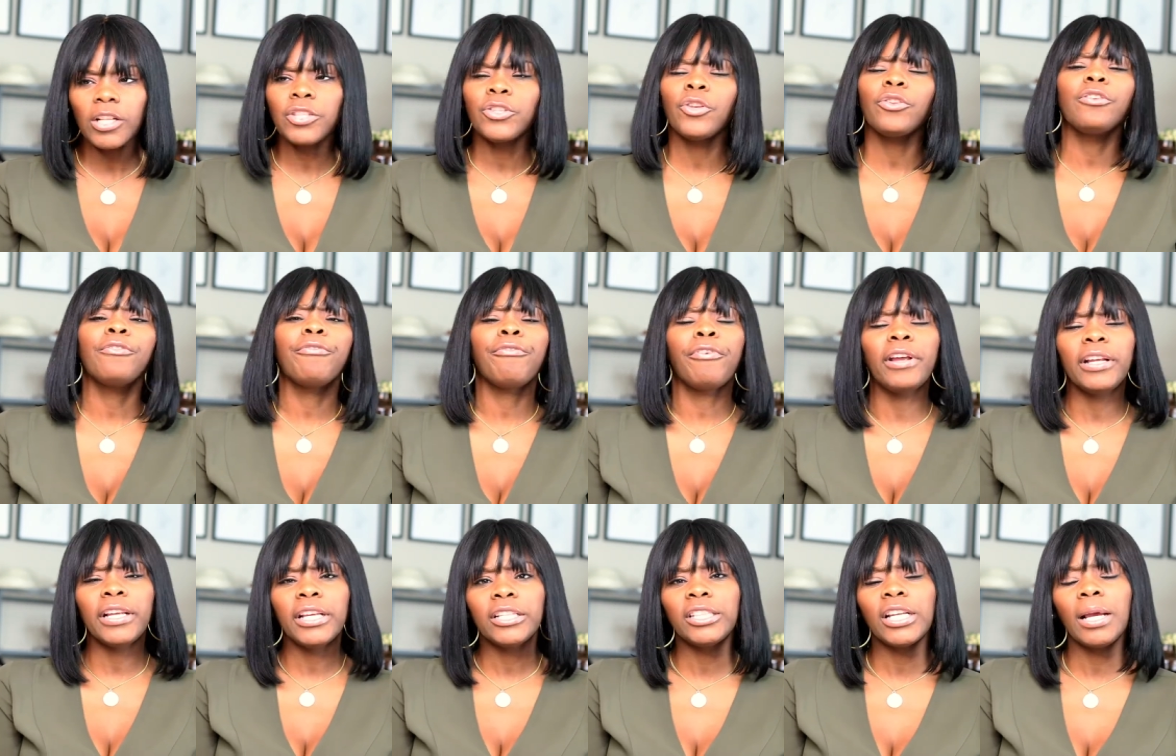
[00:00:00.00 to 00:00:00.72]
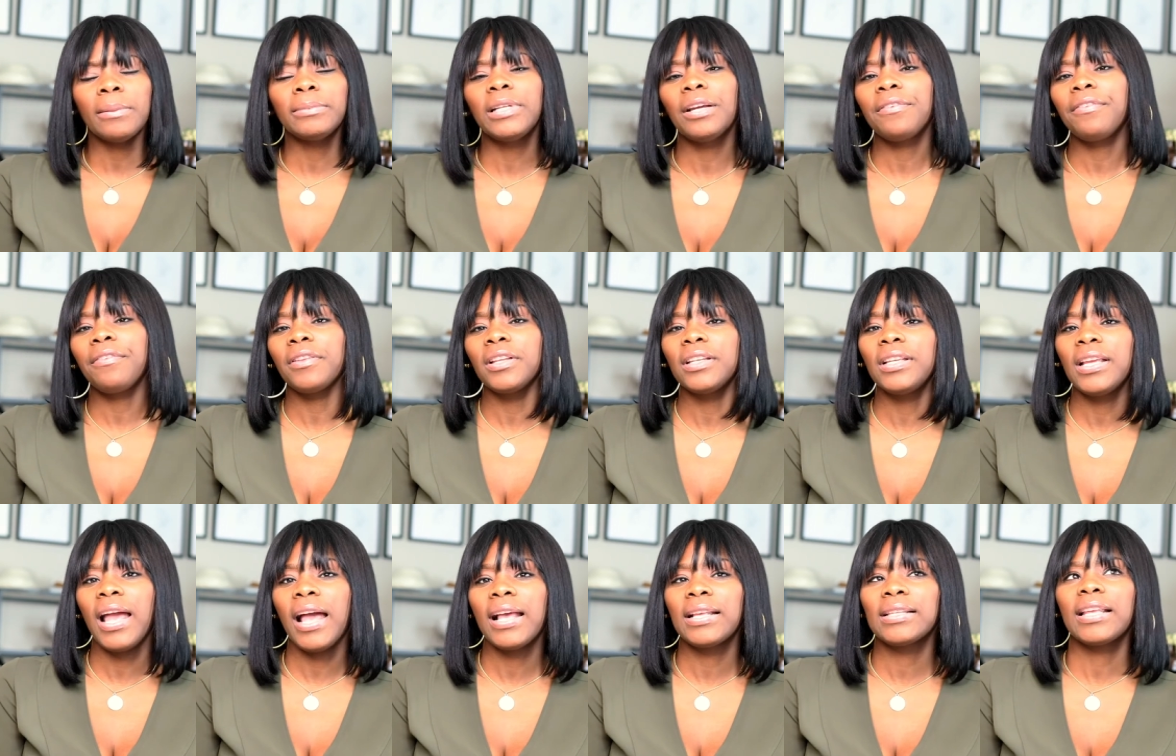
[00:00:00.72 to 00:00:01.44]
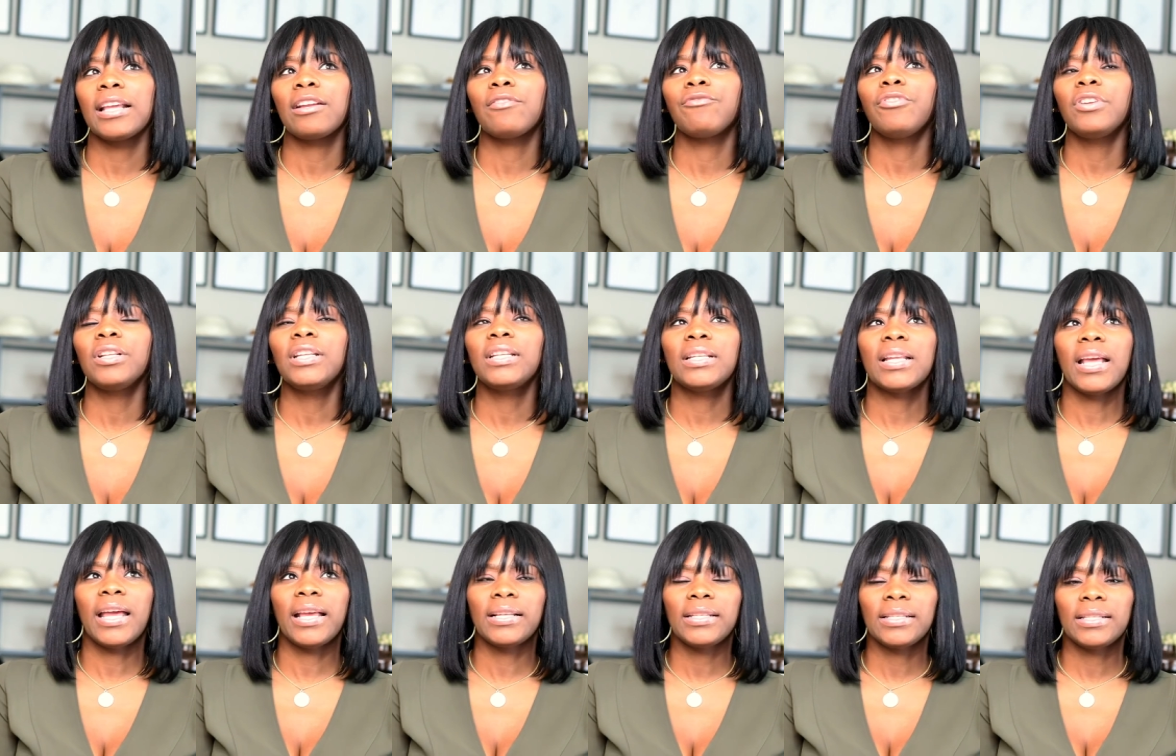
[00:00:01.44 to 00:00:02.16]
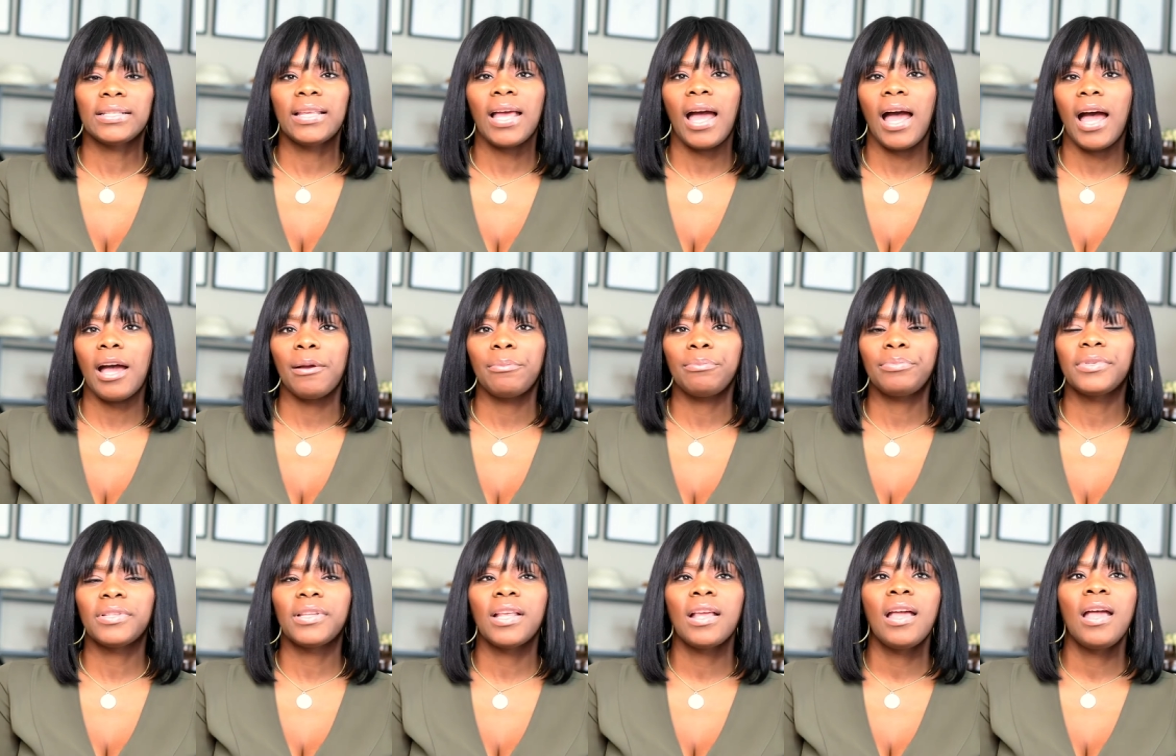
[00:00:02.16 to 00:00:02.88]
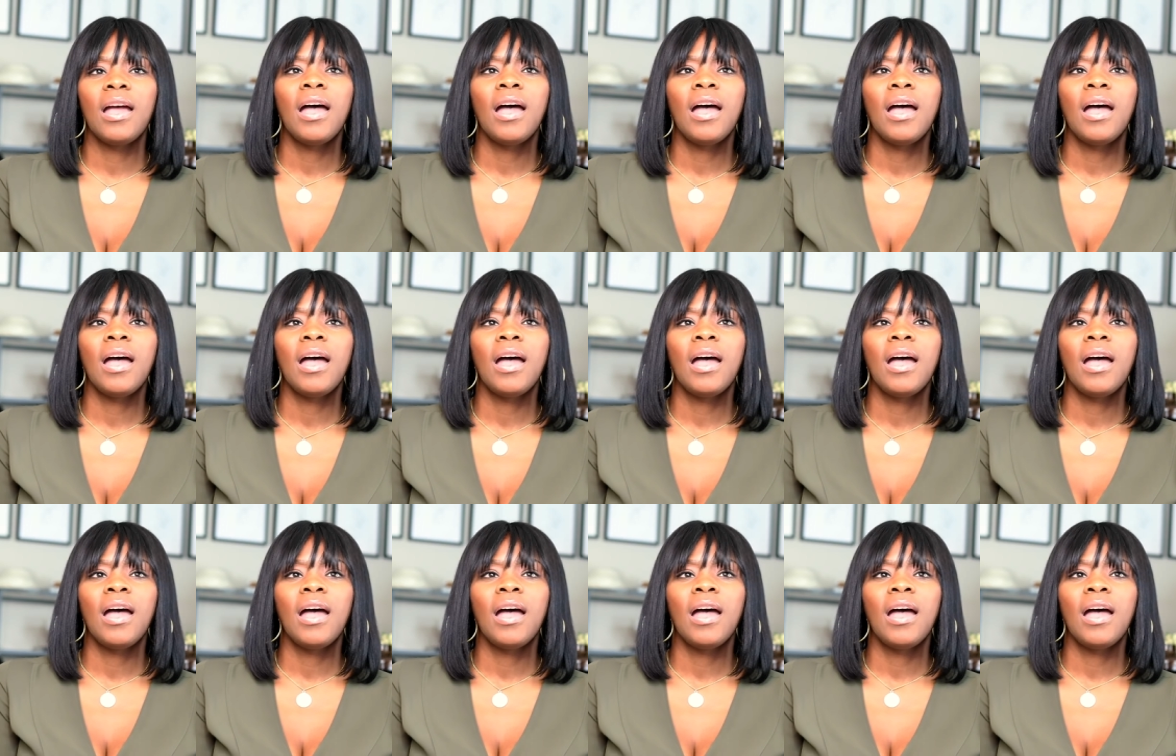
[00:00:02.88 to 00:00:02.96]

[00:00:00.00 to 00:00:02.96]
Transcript: So the Frankie shop definitely has like really nice tops